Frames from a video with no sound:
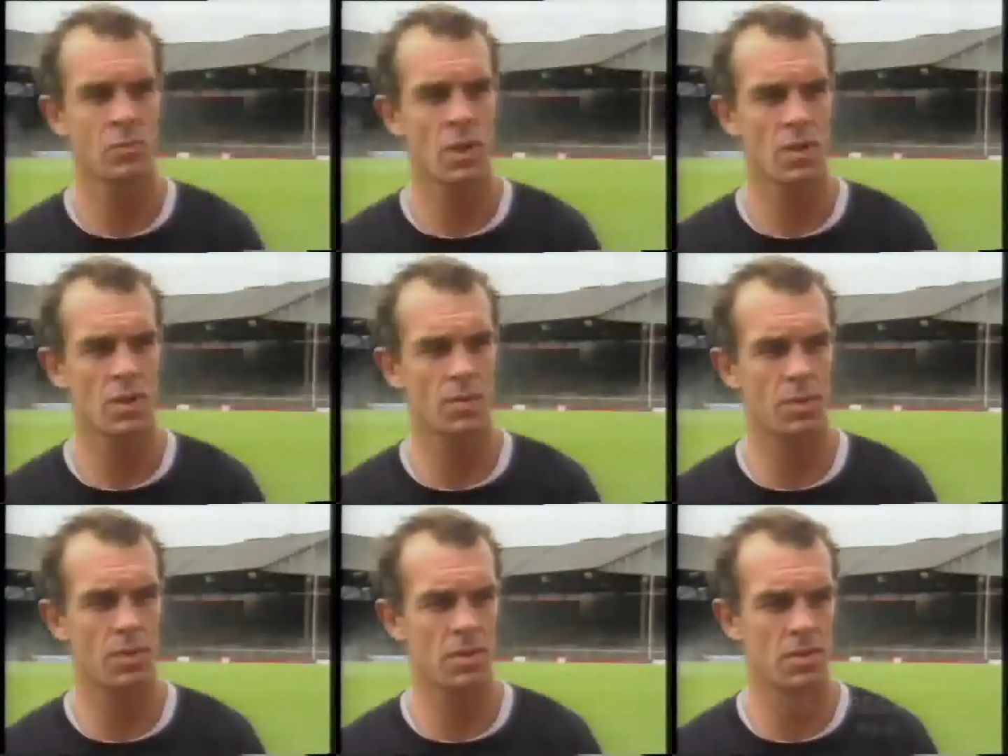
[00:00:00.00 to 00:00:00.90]
Well, it's up
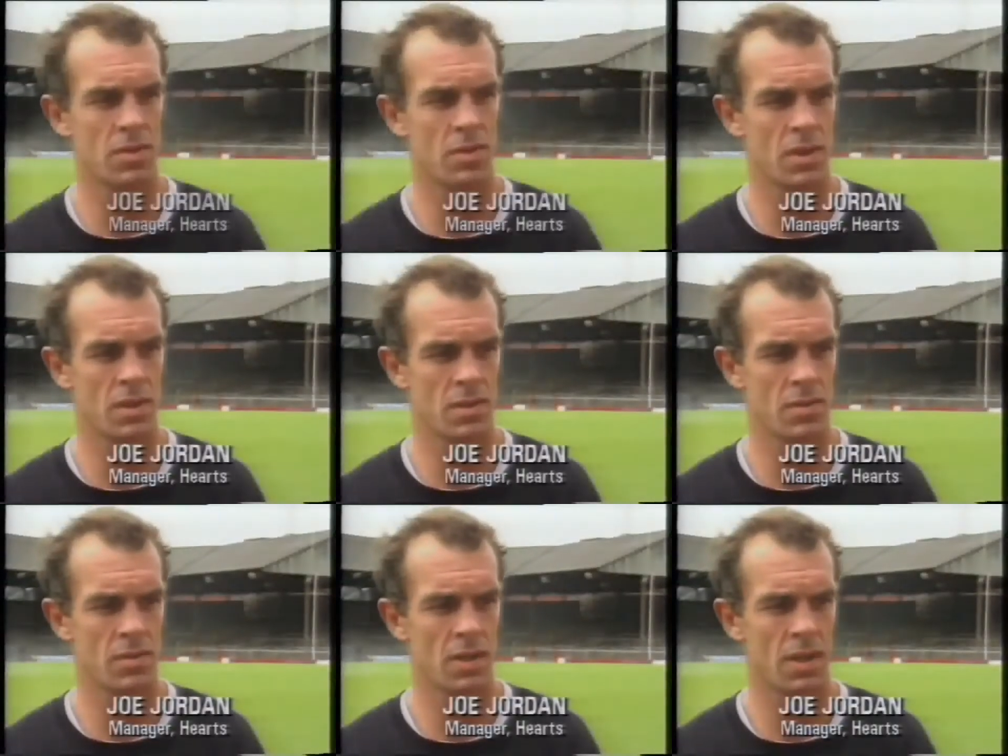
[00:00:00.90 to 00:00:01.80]
to, to us
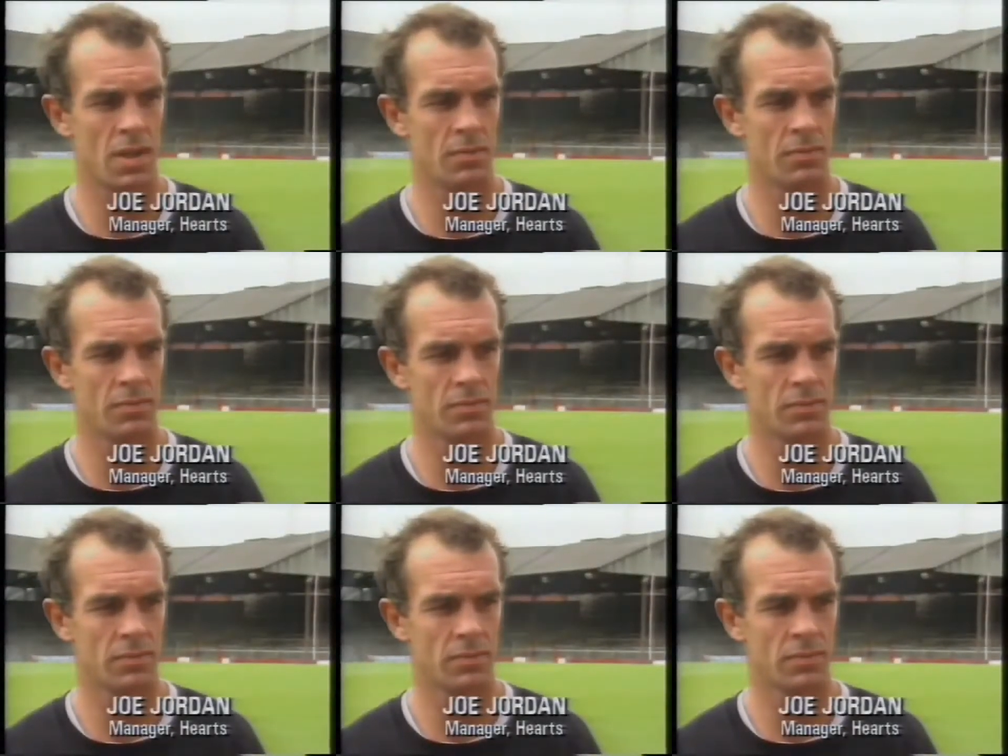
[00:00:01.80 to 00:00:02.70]
to, um,
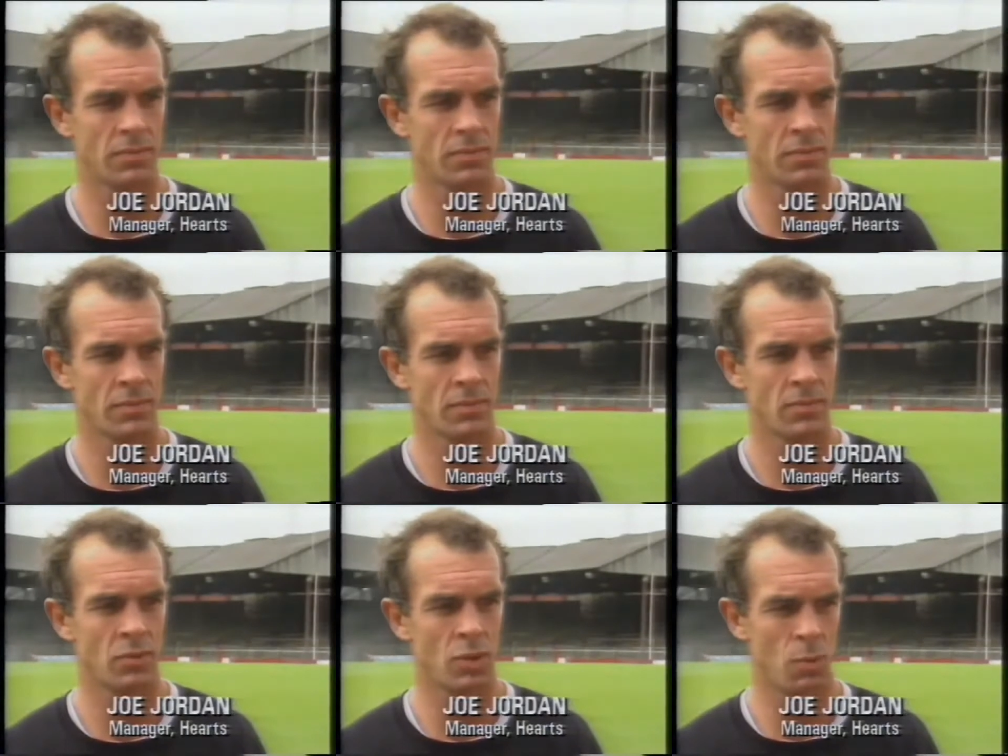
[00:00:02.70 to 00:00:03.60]

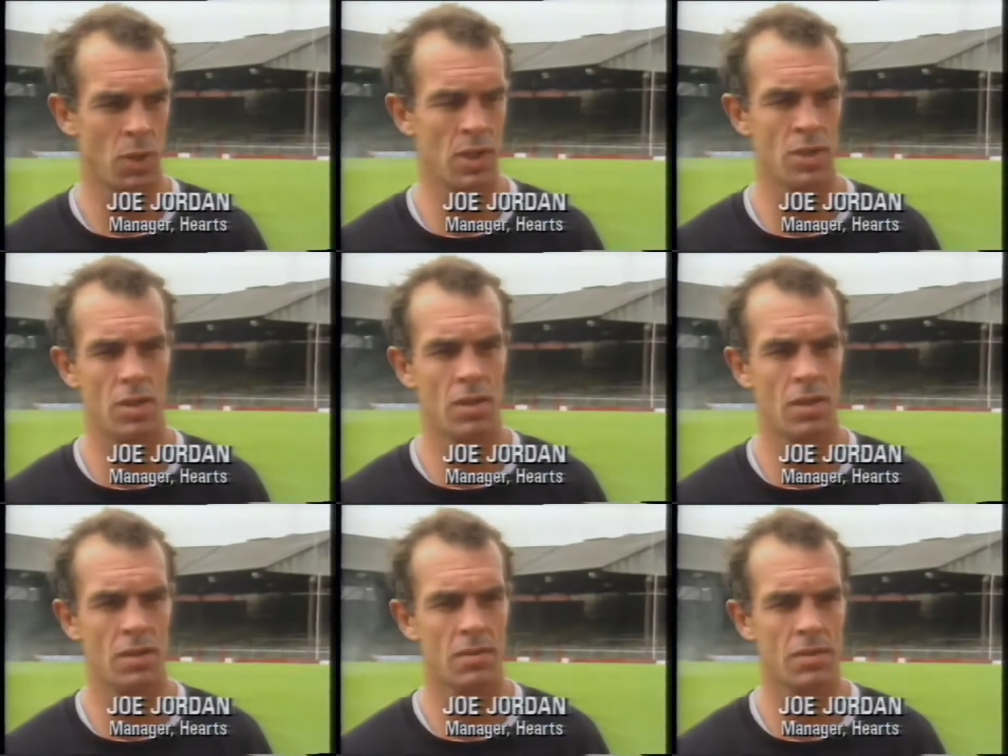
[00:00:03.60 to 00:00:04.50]
to play as a
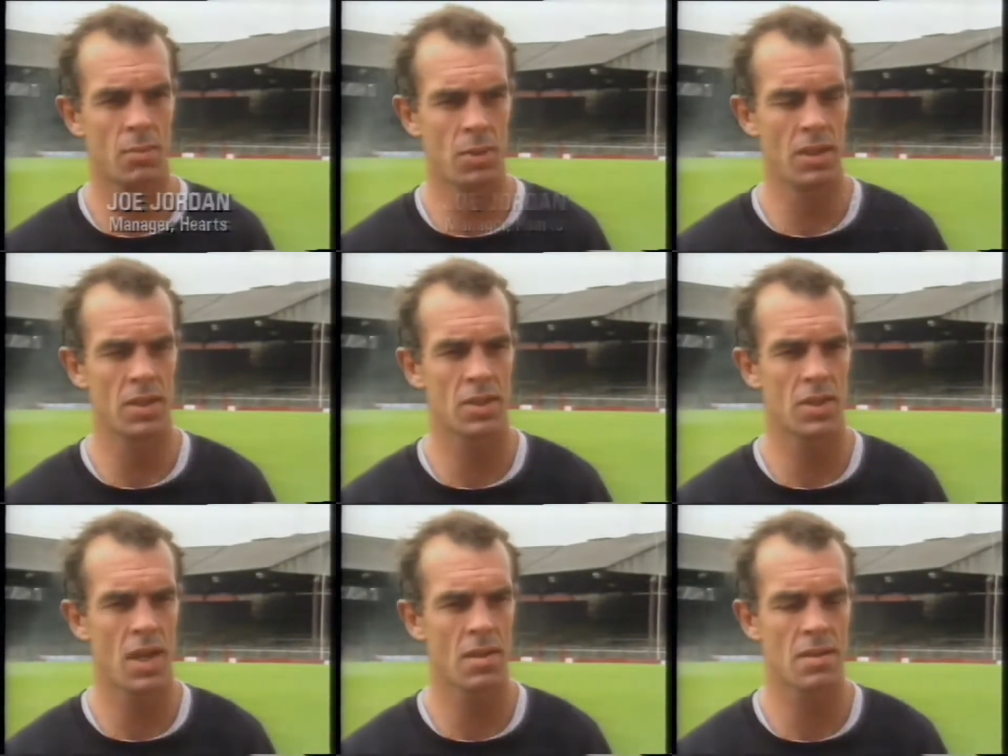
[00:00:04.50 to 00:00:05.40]
unit, to play to our
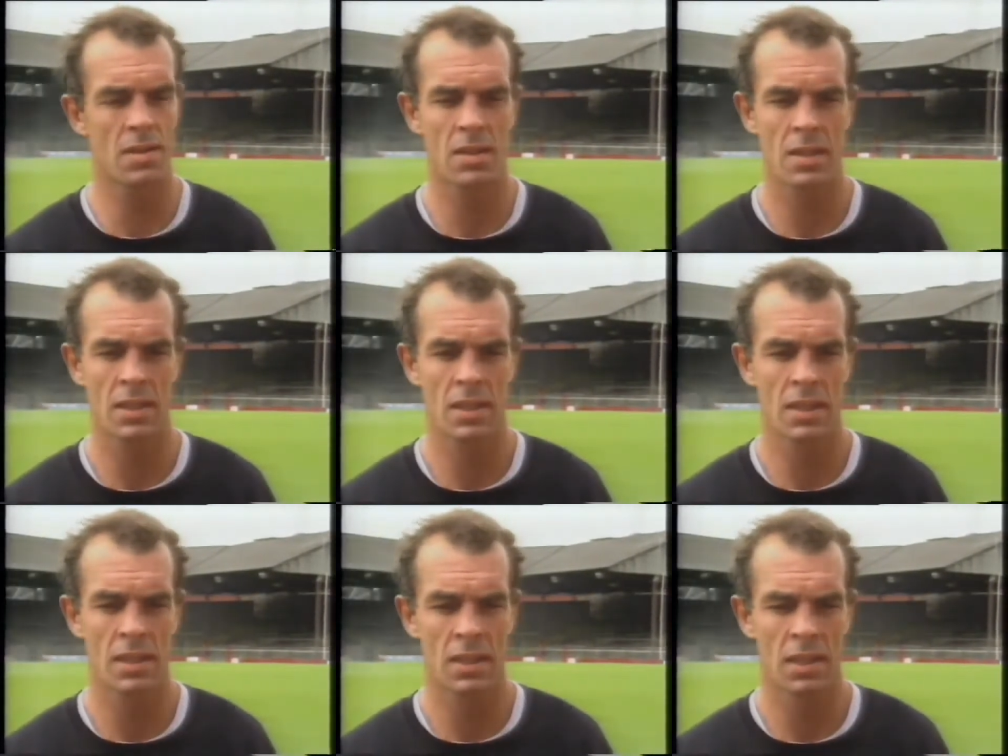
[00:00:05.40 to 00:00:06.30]
strengths,
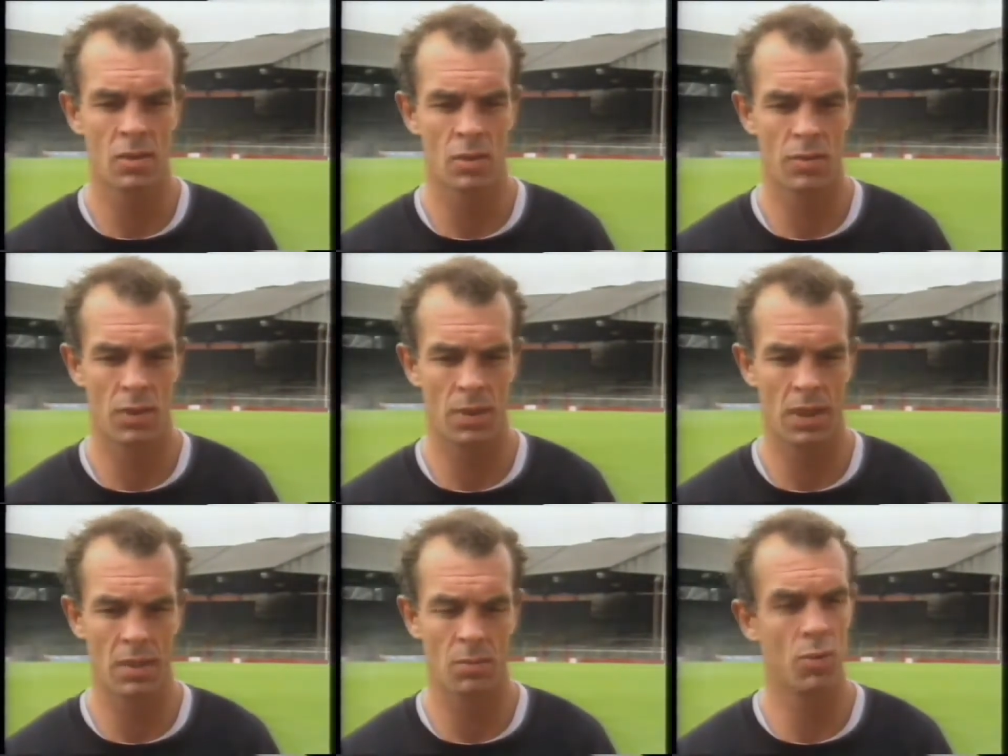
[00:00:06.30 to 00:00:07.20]
and hopefully we
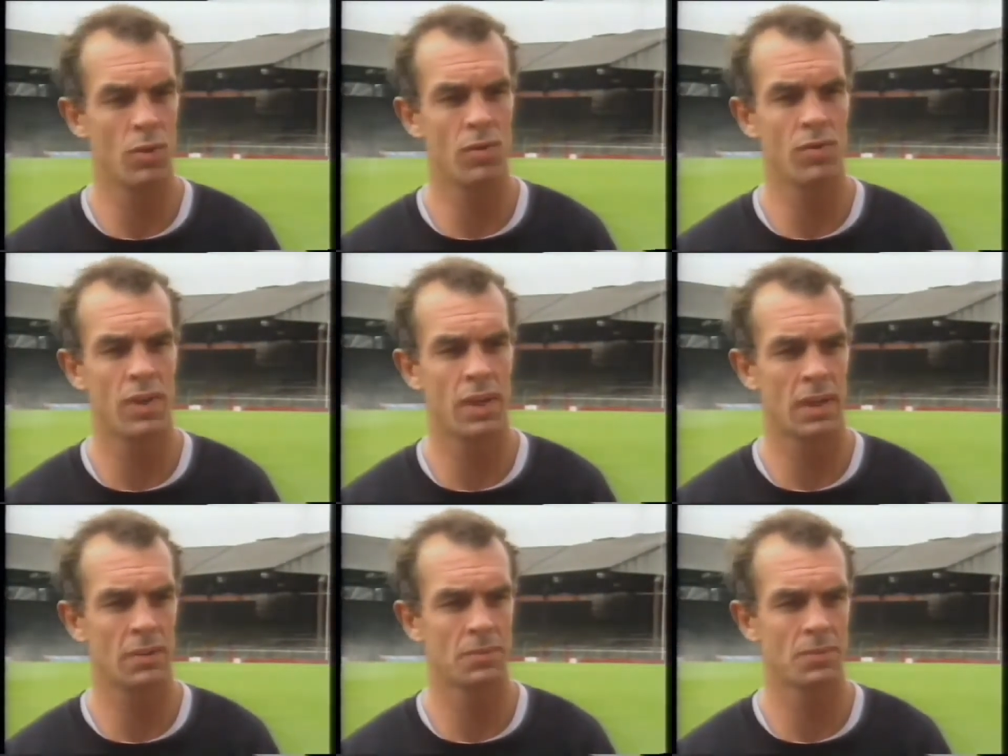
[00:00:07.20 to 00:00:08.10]
can improve
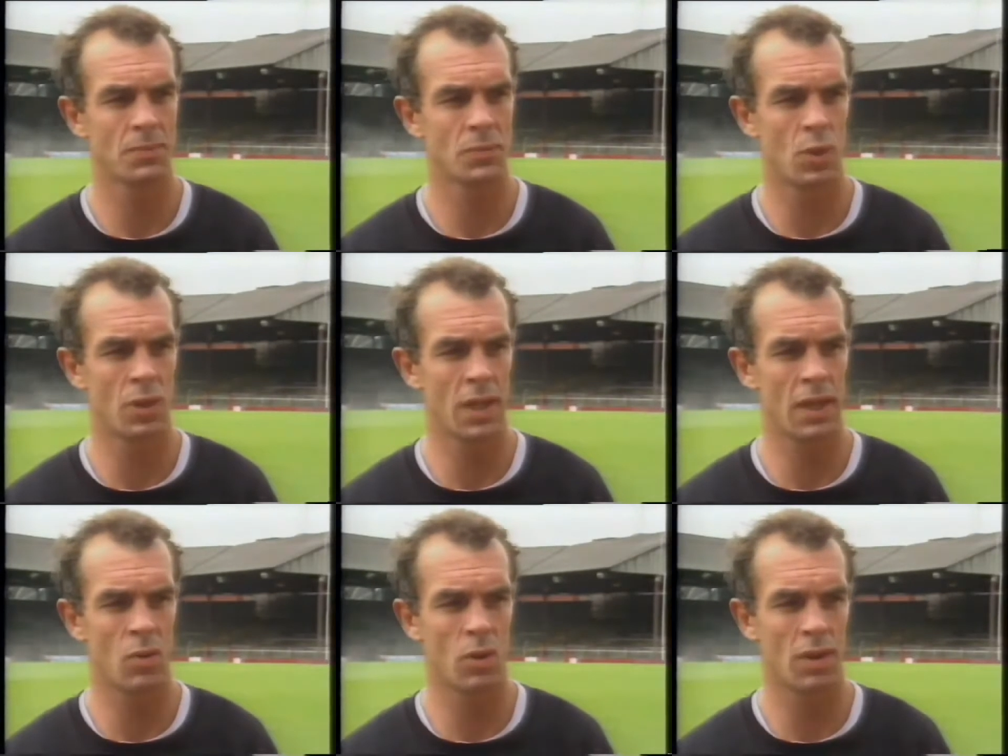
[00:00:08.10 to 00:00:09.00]
uh, on
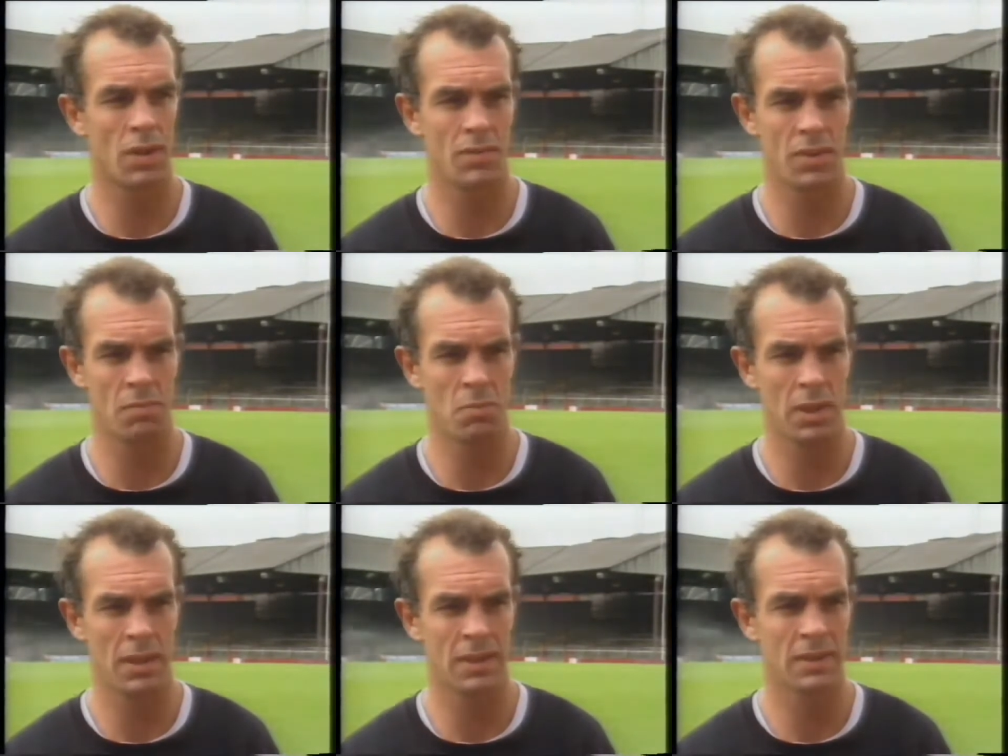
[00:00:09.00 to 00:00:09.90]
that quality of team
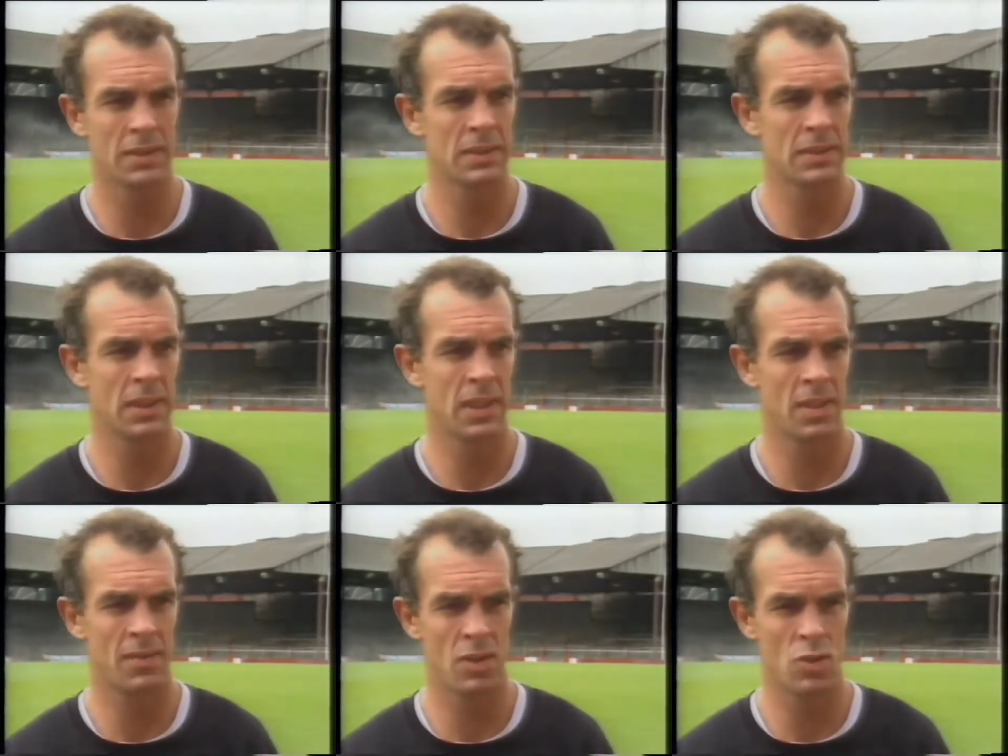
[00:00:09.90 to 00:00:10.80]
play and
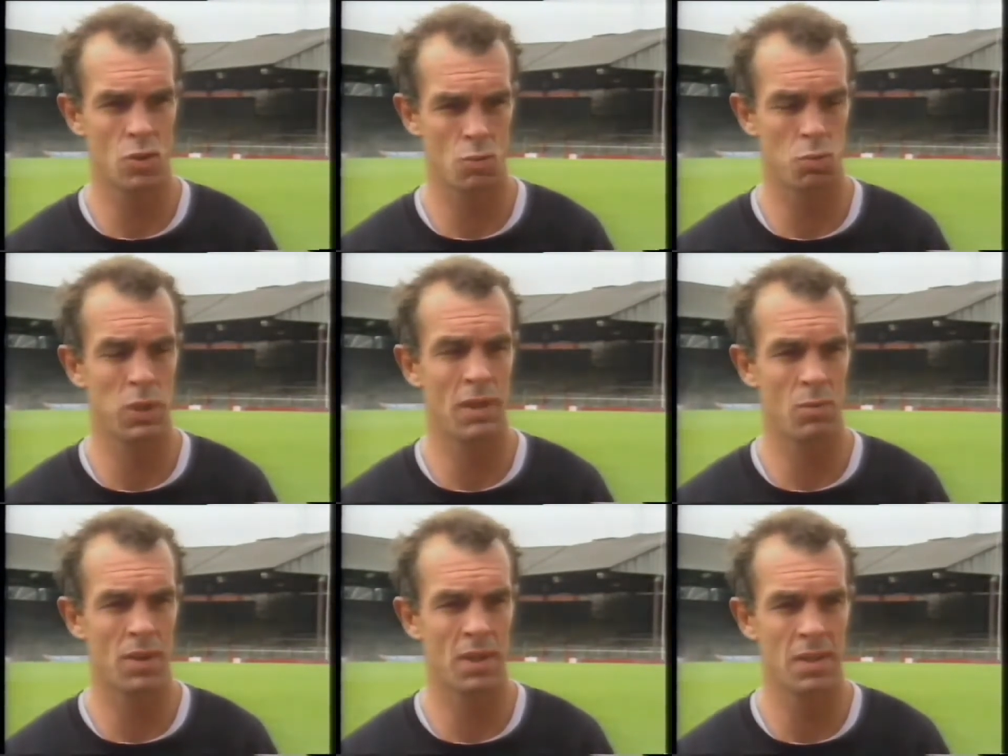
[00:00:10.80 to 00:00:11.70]
individuals
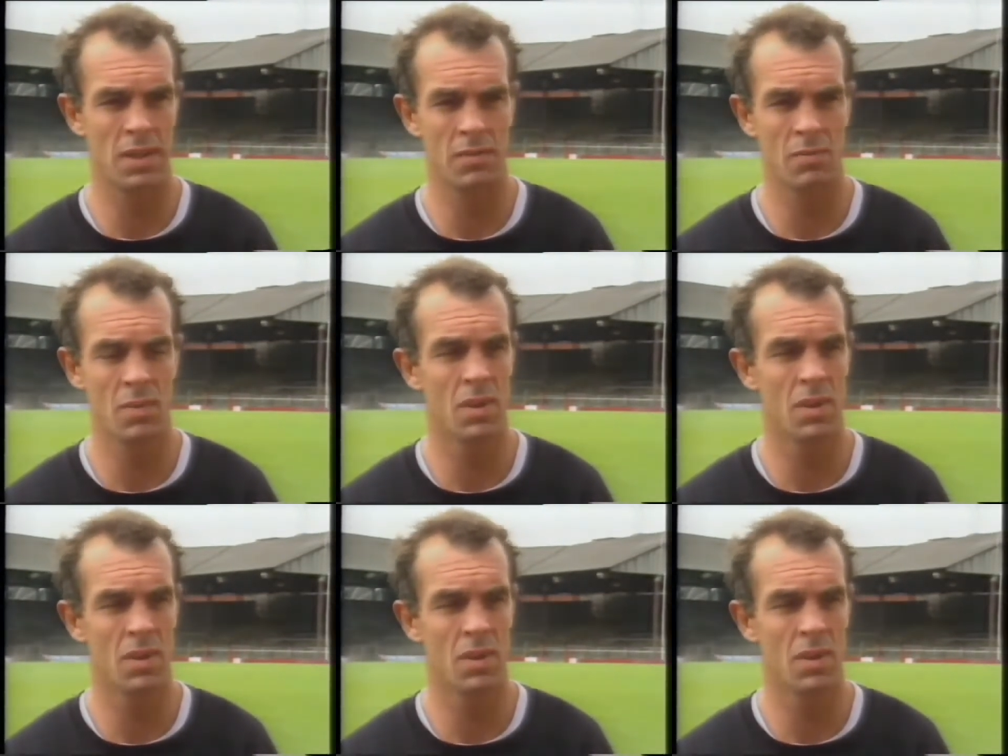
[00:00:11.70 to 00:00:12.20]
playing within the team.